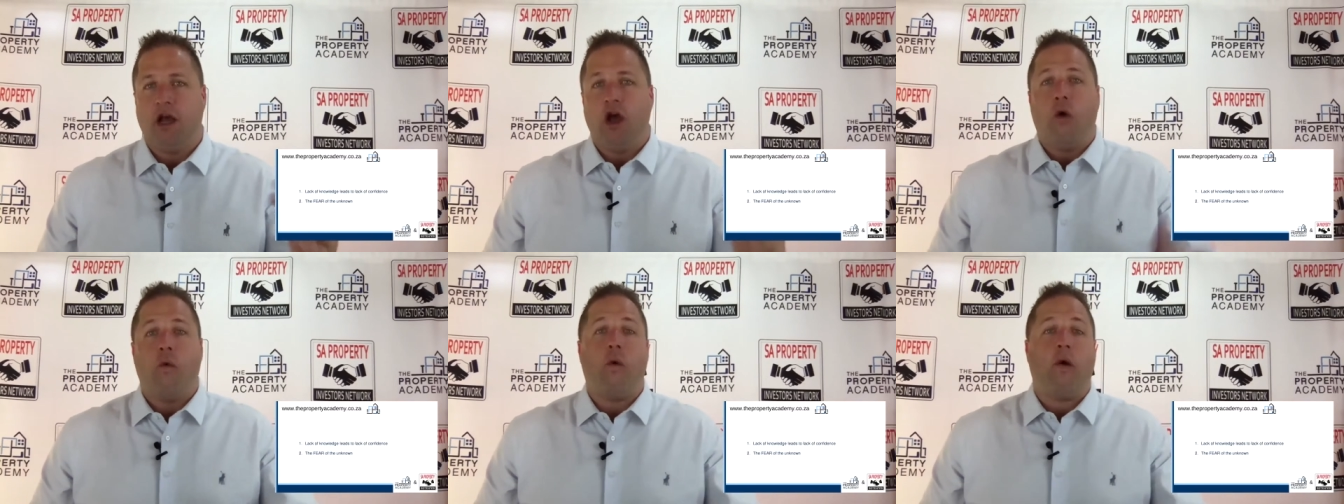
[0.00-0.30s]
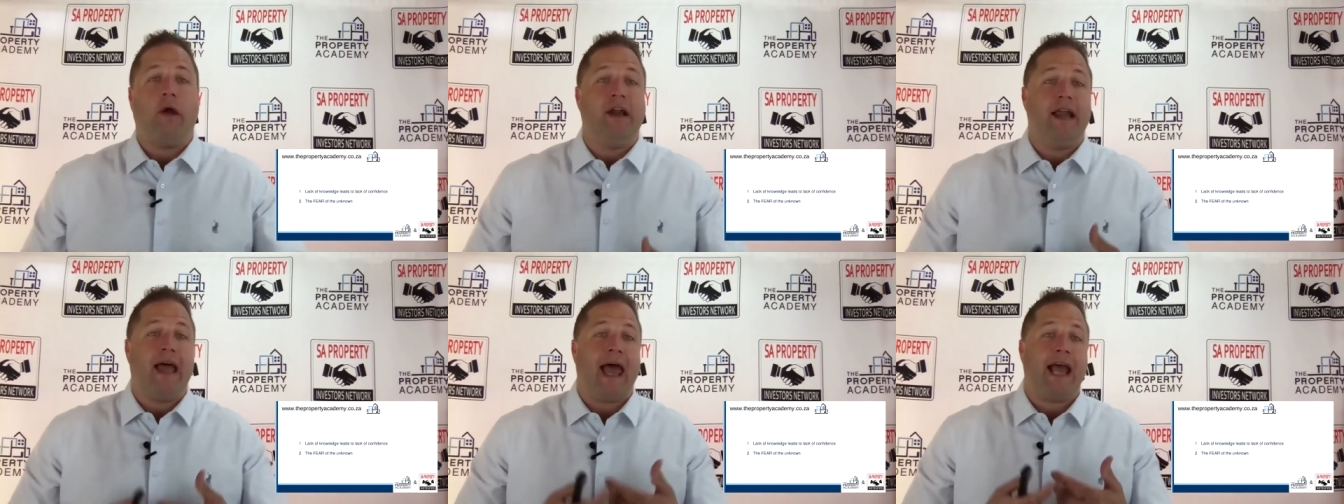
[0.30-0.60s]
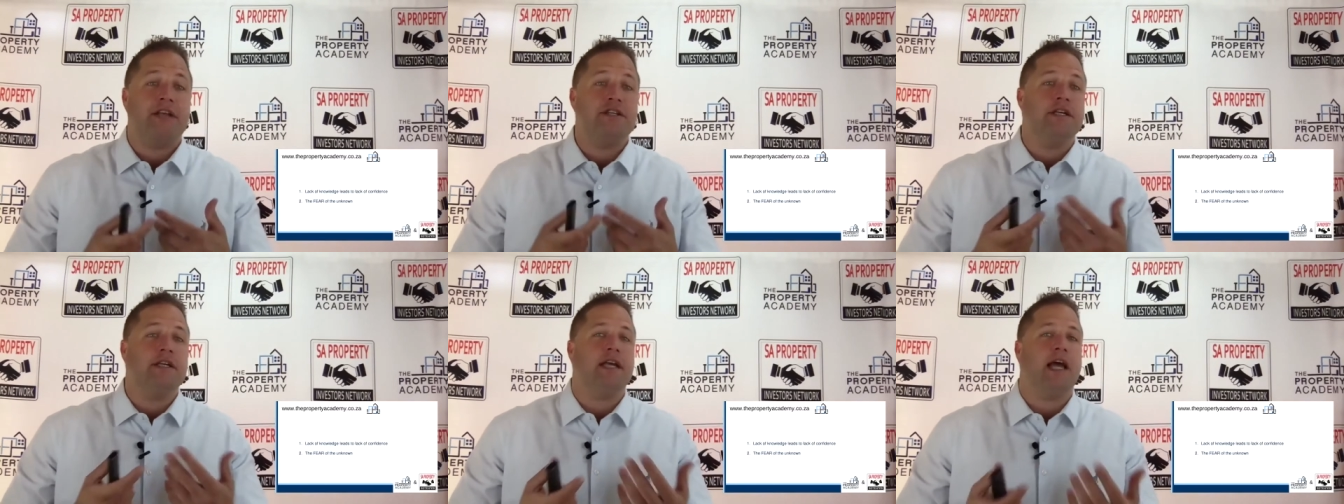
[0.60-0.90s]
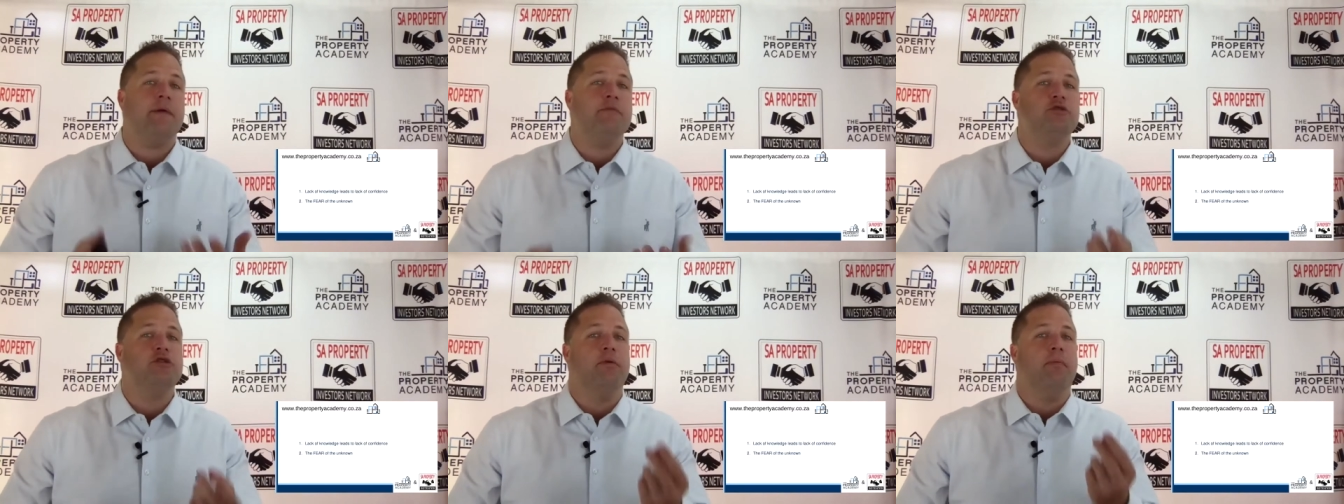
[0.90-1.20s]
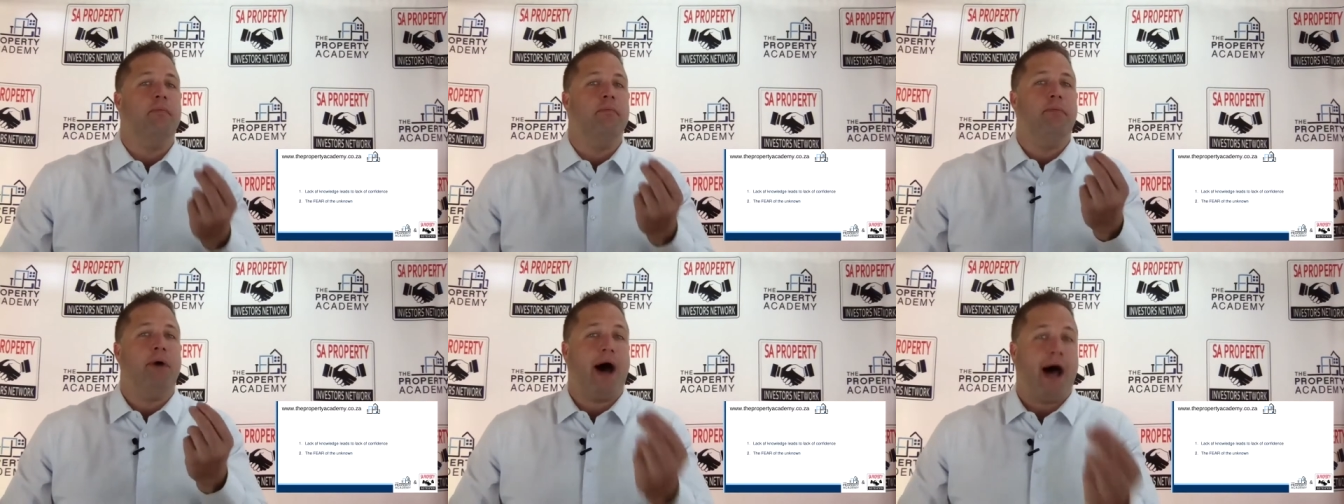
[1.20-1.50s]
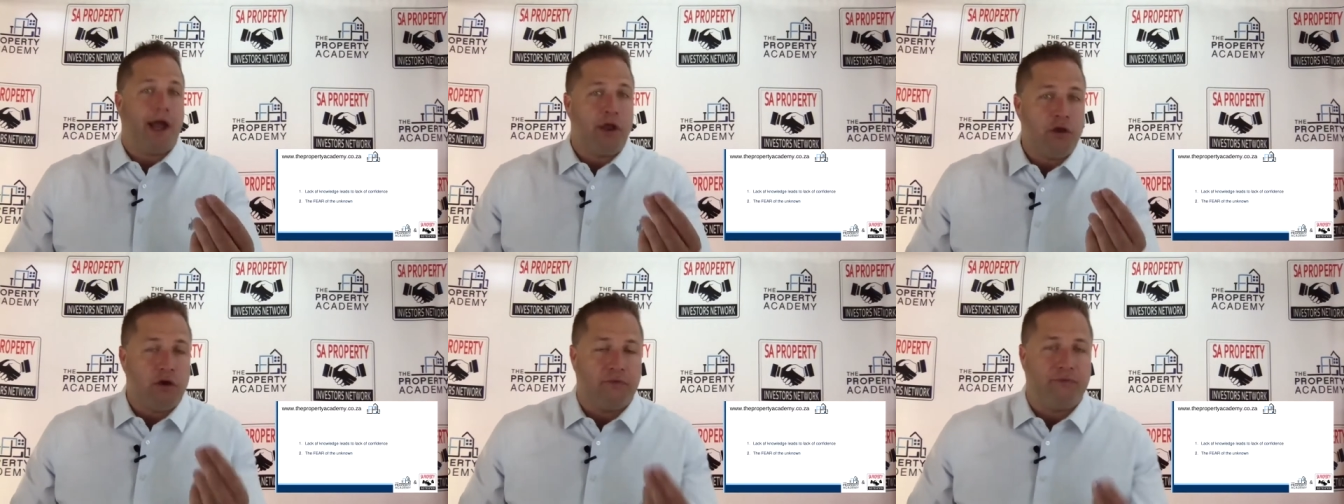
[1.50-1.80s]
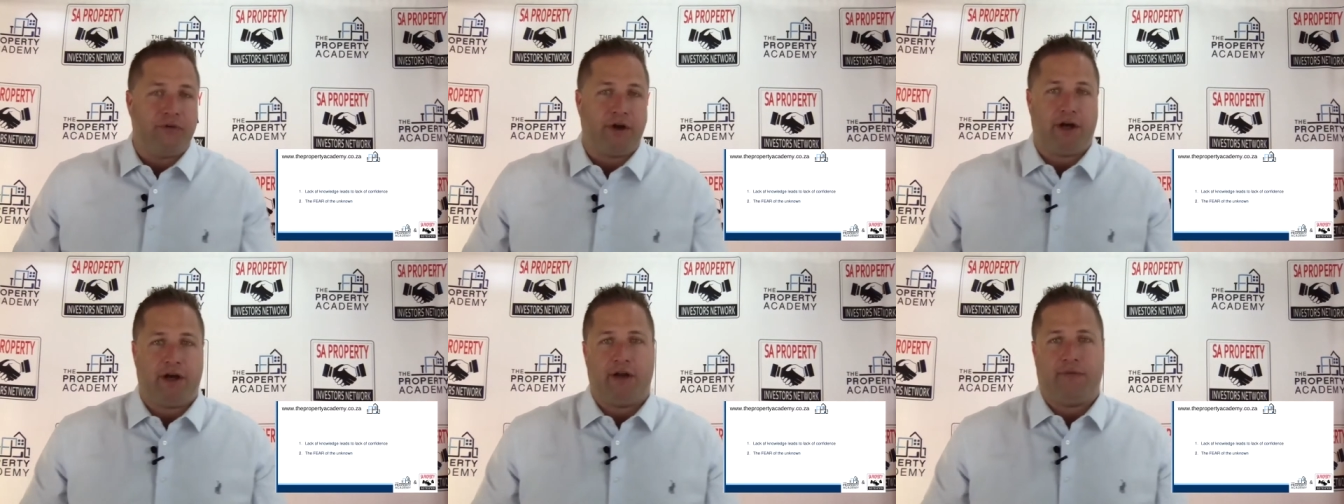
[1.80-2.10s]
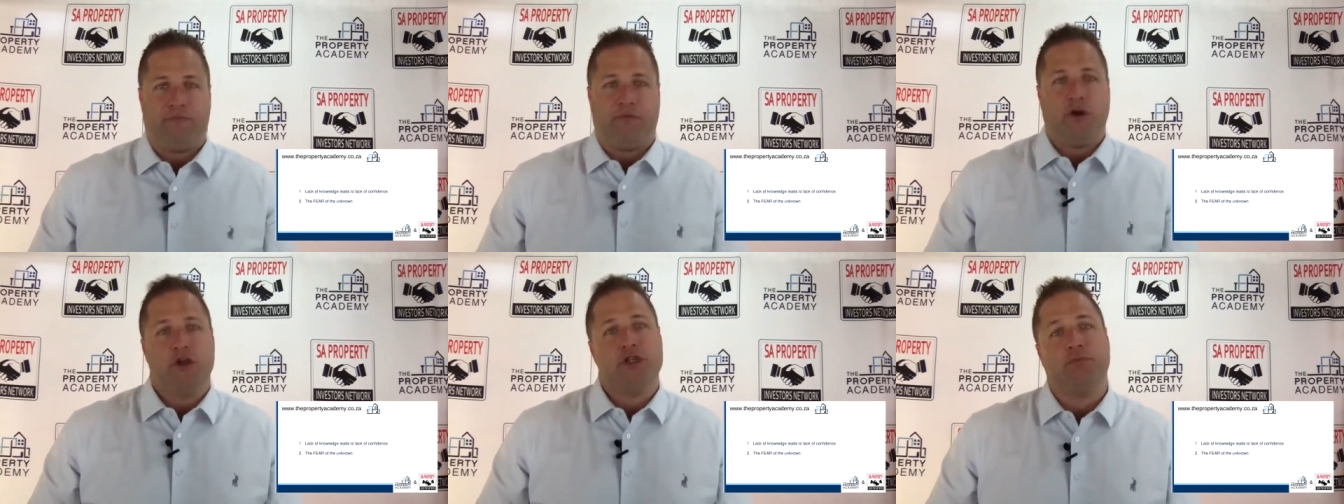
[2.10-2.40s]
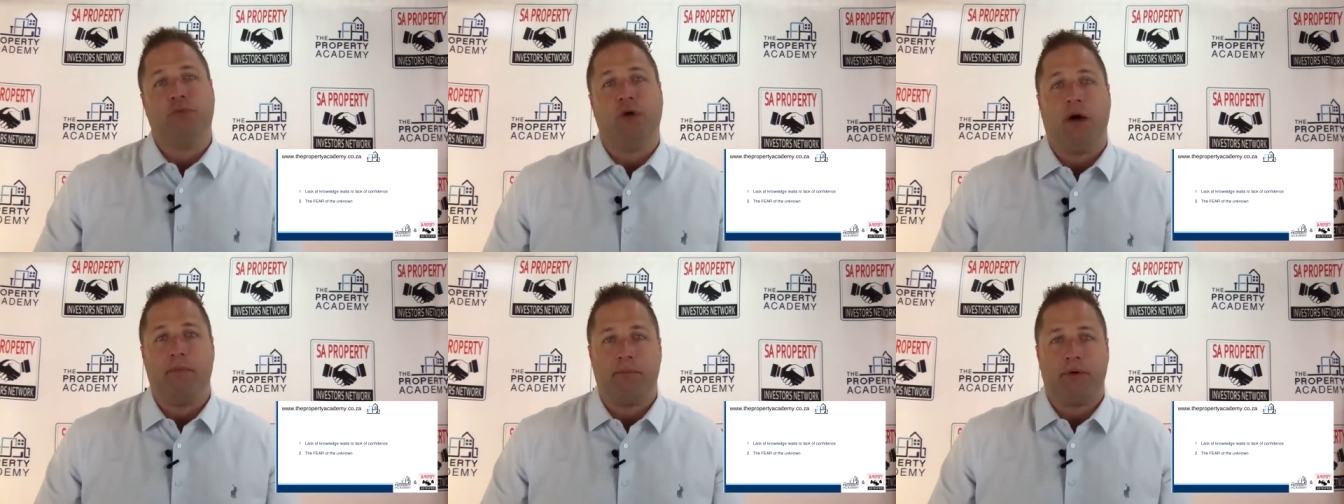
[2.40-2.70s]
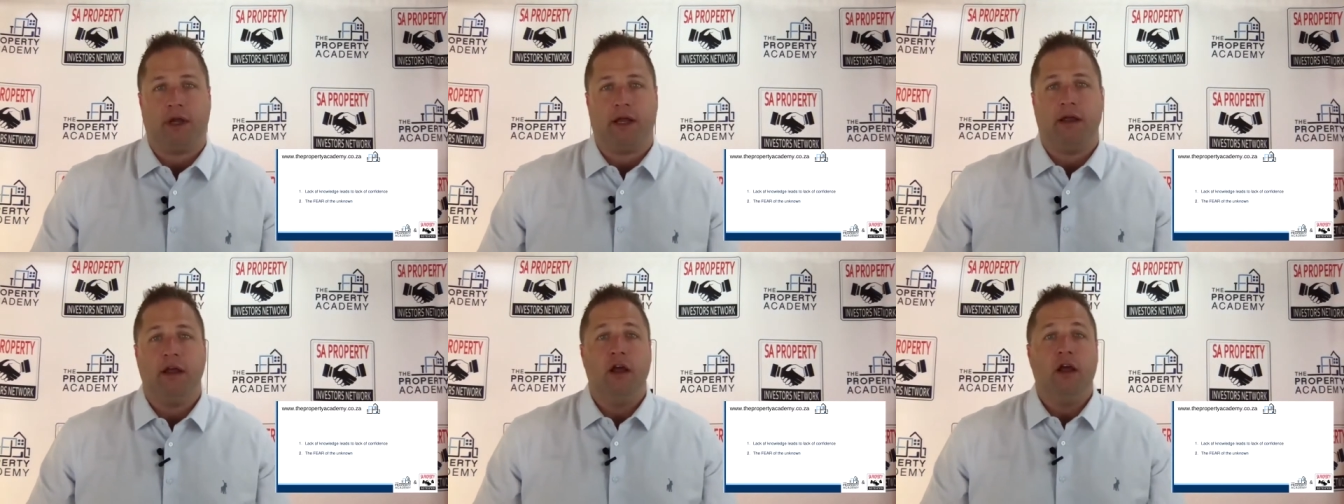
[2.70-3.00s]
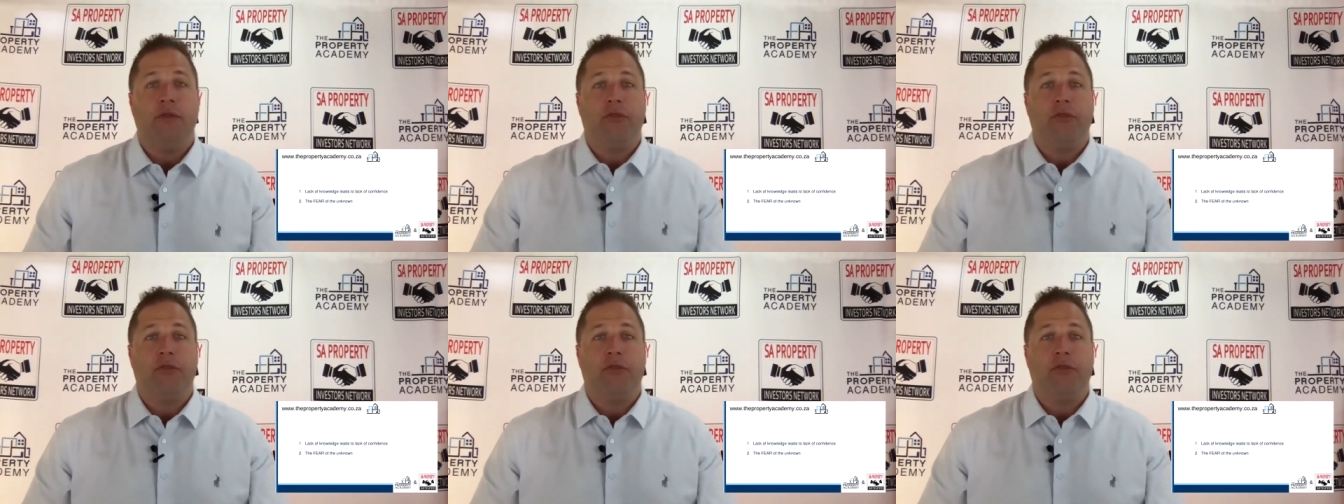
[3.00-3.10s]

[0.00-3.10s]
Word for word: when it actually comes to buying your very first property